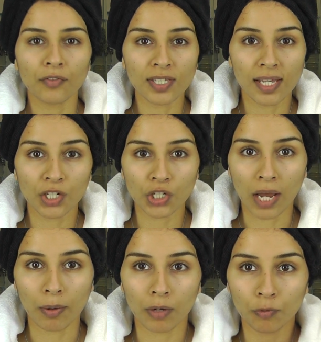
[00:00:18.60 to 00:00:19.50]
just had a
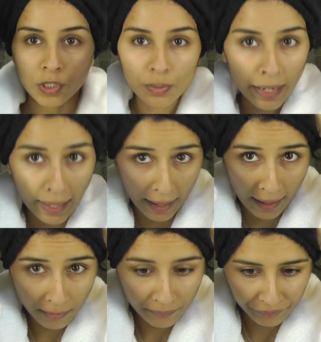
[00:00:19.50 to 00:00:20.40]
shower, I've washed my
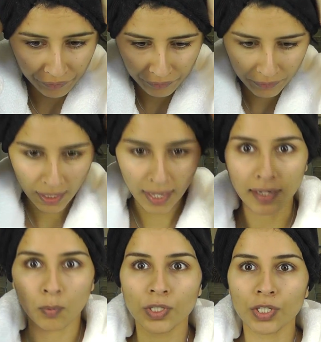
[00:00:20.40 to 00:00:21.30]
hair,
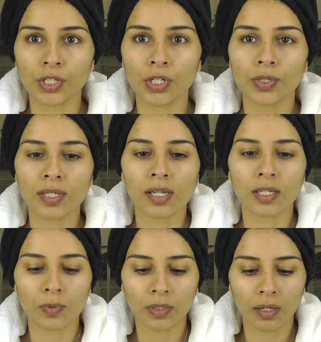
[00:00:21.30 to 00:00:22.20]
and I wanted to
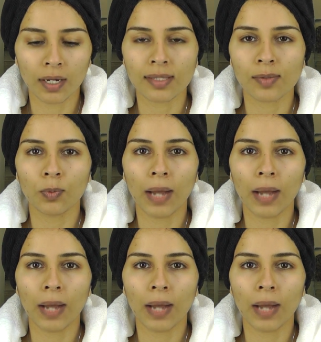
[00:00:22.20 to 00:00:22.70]
discuss with you guys